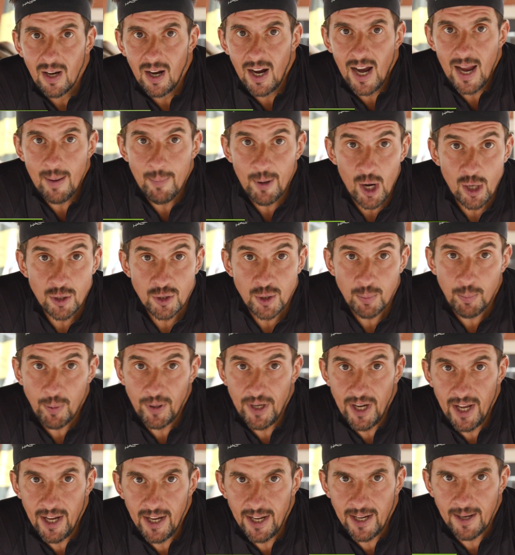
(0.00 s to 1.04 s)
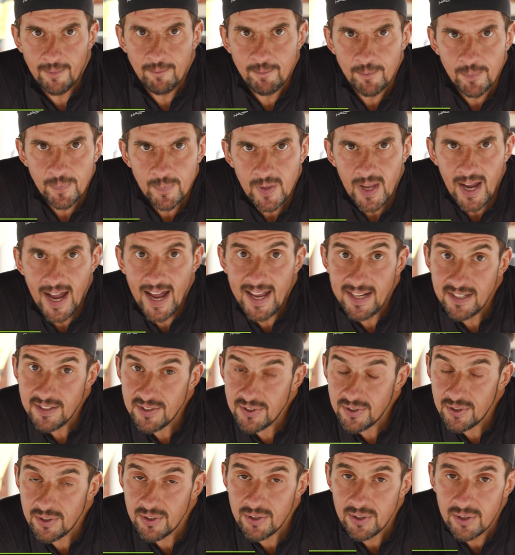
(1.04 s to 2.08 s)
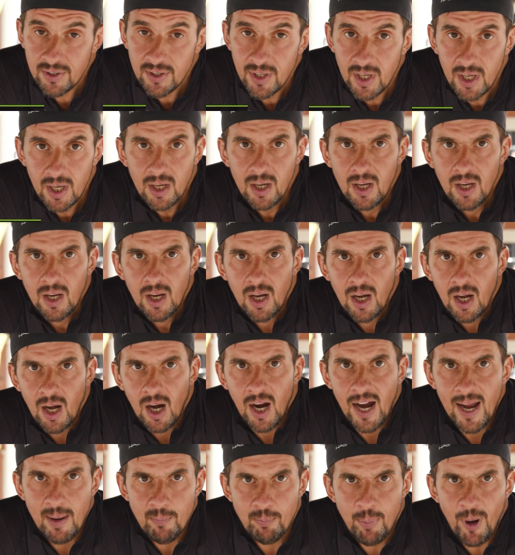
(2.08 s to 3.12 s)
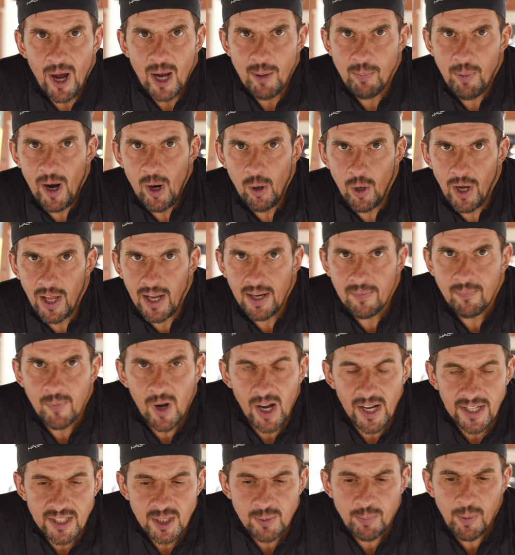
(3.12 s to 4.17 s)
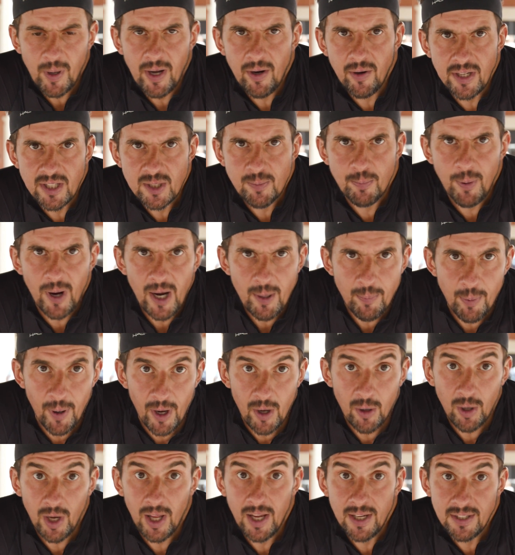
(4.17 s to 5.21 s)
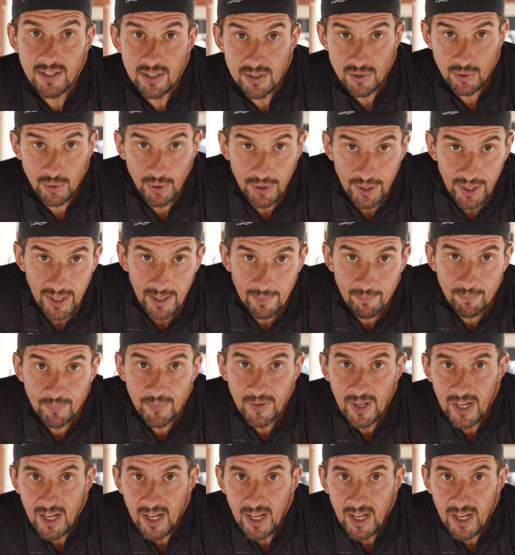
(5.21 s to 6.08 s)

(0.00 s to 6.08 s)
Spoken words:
I am an entrepreneur. And I am bipolar. I experience bipolar disorder.